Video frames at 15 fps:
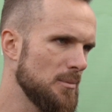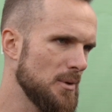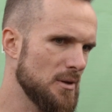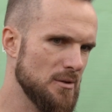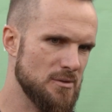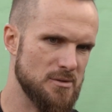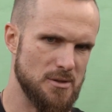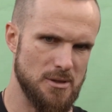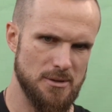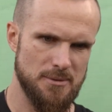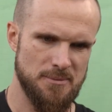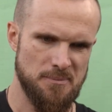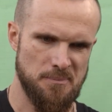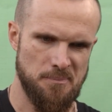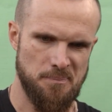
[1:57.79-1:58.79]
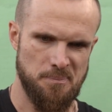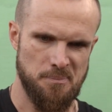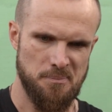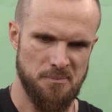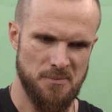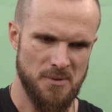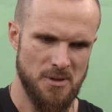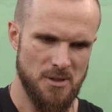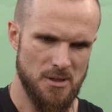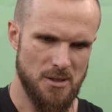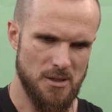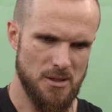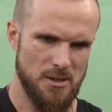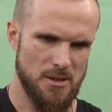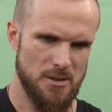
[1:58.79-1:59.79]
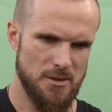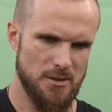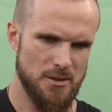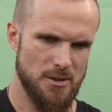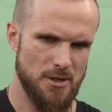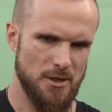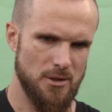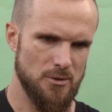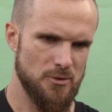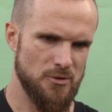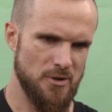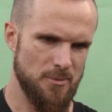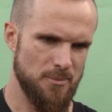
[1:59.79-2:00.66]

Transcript: because you're gonna lose it.